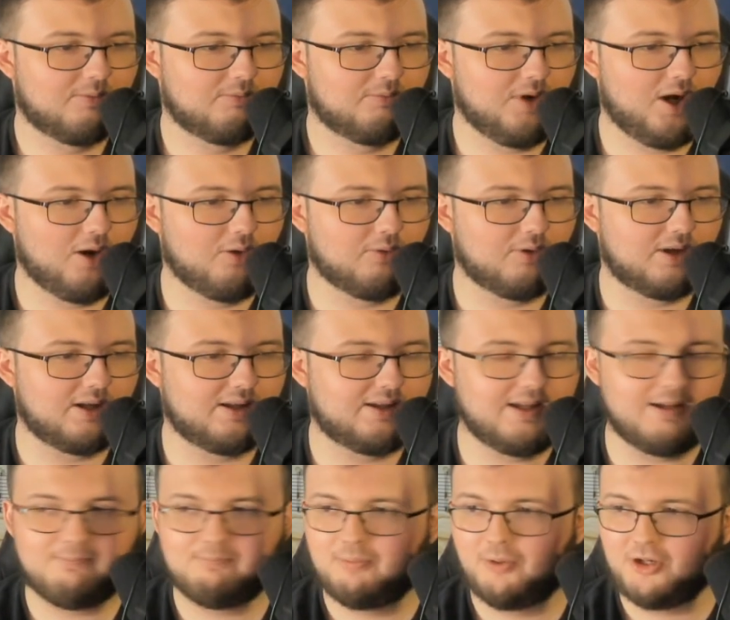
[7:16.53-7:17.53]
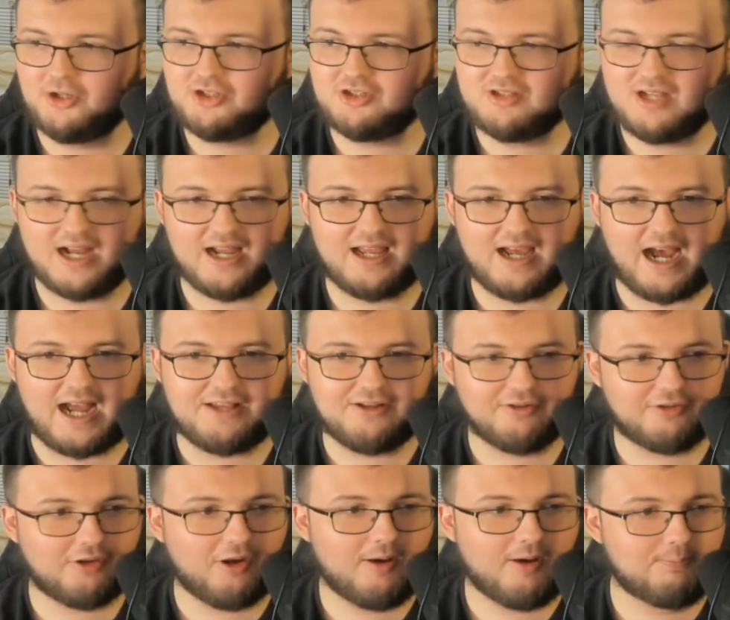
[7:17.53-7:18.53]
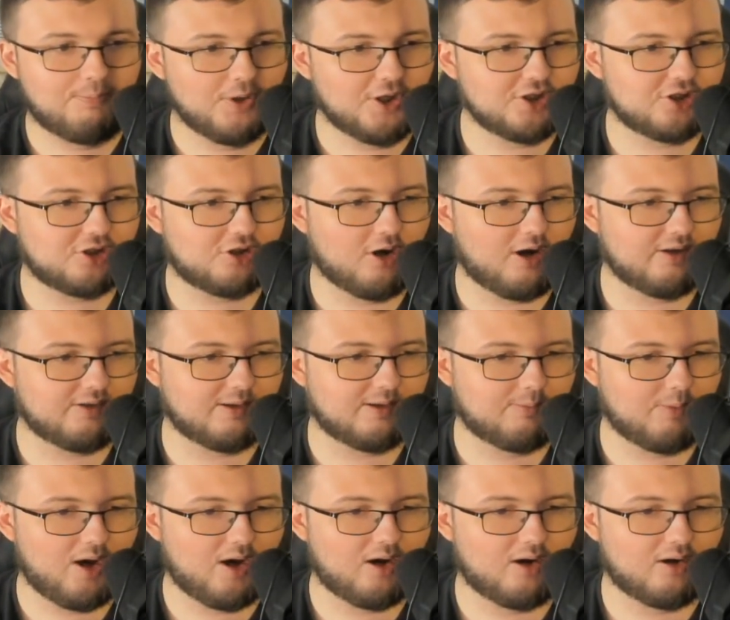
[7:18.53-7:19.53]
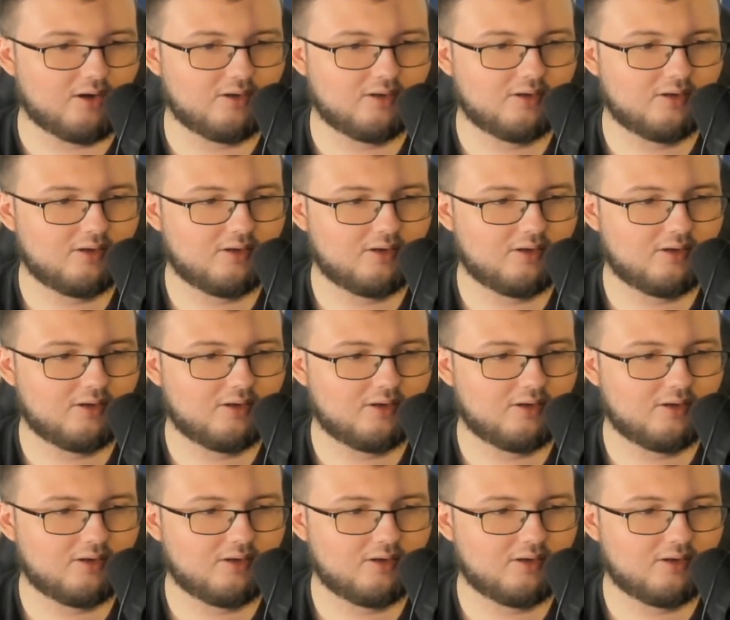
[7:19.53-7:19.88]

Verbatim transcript: Bro, did Bush not? I just saw Bush caught the ball.